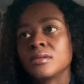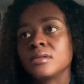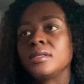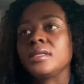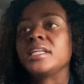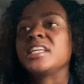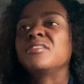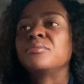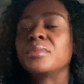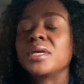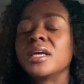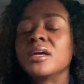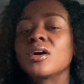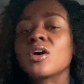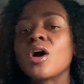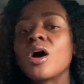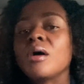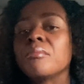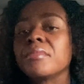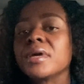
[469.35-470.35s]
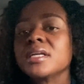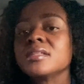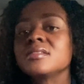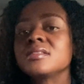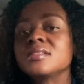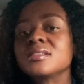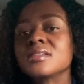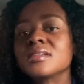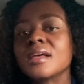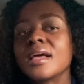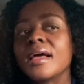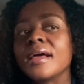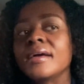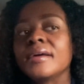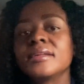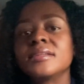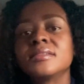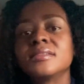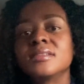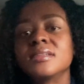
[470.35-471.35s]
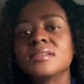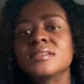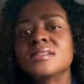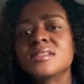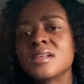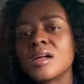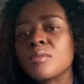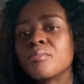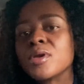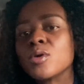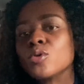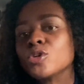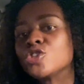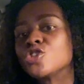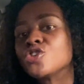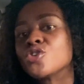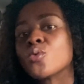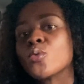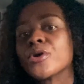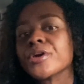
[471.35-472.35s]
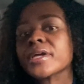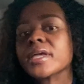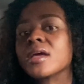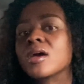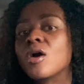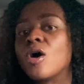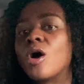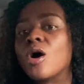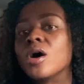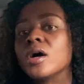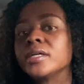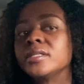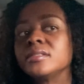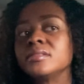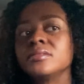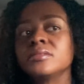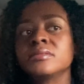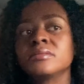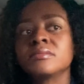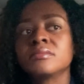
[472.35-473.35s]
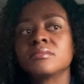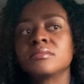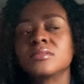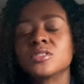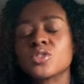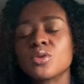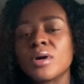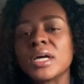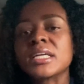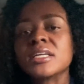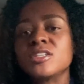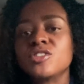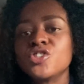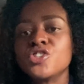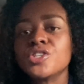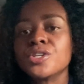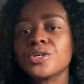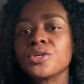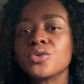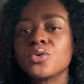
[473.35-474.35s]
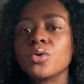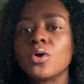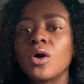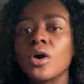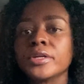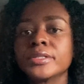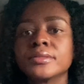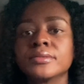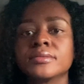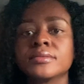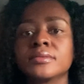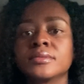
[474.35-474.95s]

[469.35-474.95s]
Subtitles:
leave me a comment and tell me what you're working on so I can cheer you on.